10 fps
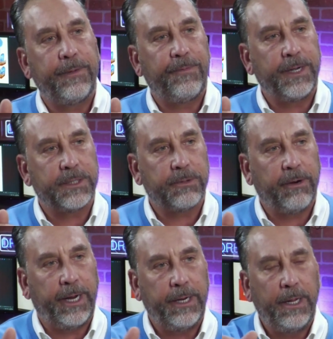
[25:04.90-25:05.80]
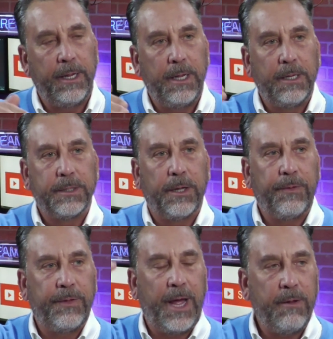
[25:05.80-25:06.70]
the fixed rate. So
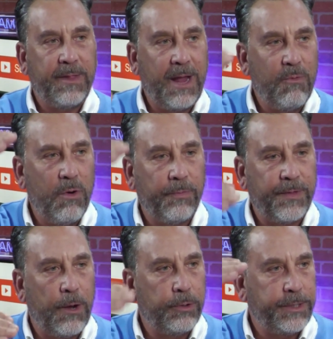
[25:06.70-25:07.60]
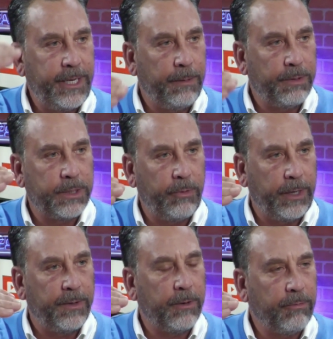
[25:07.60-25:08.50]
they want those in
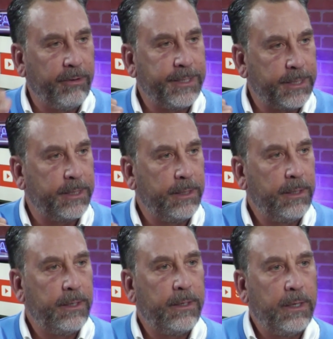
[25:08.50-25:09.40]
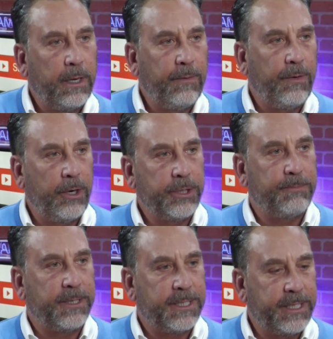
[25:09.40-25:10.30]
between. They're risk averse,
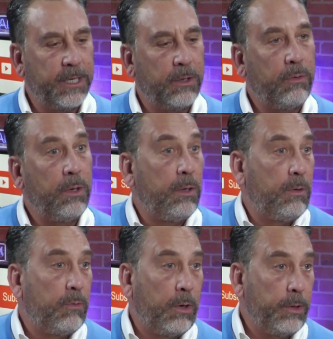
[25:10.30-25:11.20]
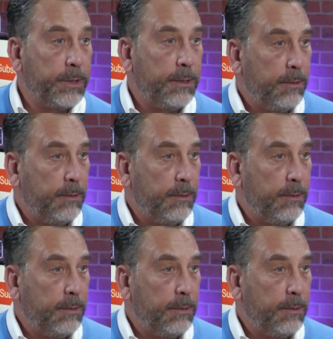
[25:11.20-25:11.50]
but still want